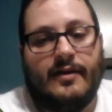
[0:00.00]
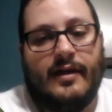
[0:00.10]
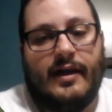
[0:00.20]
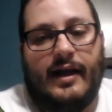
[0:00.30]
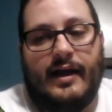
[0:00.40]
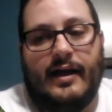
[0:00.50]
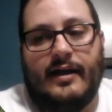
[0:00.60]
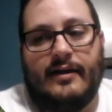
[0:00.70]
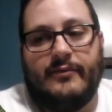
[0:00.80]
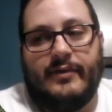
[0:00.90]

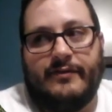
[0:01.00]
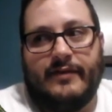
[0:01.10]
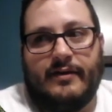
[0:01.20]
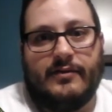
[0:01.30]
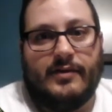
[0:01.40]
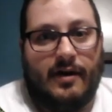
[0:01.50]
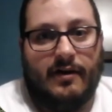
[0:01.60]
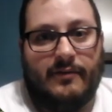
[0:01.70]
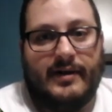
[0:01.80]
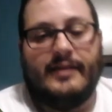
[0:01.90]
And we found out the
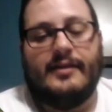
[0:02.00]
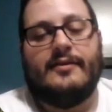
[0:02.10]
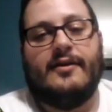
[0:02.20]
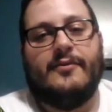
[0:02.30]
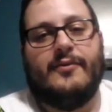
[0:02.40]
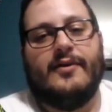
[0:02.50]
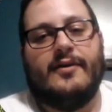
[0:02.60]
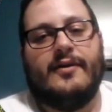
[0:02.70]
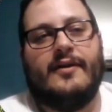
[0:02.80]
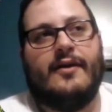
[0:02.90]
hard way that there
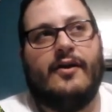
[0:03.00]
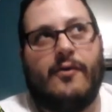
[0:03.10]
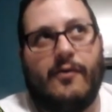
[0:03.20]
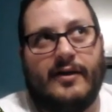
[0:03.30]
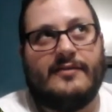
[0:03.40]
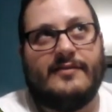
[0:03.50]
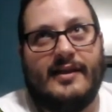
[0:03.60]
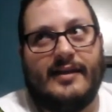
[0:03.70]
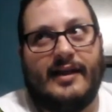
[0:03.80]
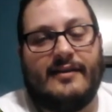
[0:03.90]
were hornets
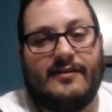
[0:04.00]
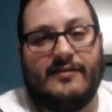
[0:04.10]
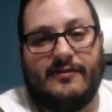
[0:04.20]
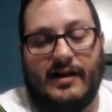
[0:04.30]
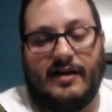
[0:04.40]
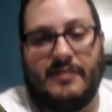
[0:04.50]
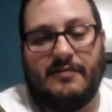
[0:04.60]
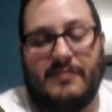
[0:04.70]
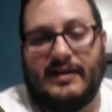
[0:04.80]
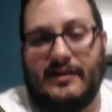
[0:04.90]
that like this environment,
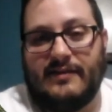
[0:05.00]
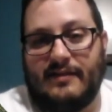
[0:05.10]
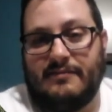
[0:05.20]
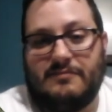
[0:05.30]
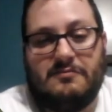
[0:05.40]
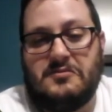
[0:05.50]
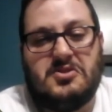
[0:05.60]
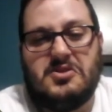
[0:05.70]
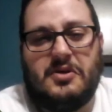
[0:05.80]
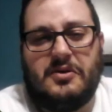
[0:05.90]
because I
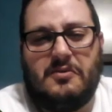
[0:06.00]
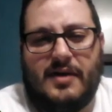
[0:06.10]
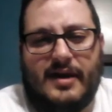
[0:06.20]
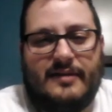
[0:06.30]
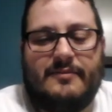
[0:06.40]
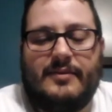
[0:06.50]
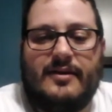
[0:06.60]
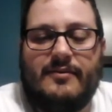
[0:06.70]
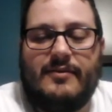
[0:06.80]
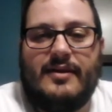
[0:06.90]
don't know why,
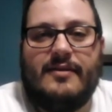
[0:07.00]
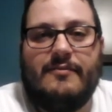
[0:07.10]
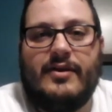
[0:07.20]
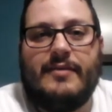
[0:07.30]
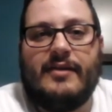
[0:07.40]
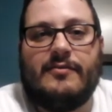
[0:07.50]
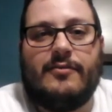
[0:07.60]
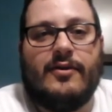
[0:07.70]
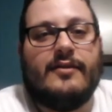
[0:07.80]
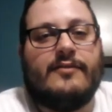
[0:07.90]
but we met some
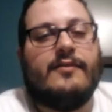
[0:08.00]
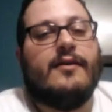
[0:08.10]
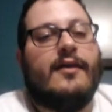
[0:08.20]
hornets.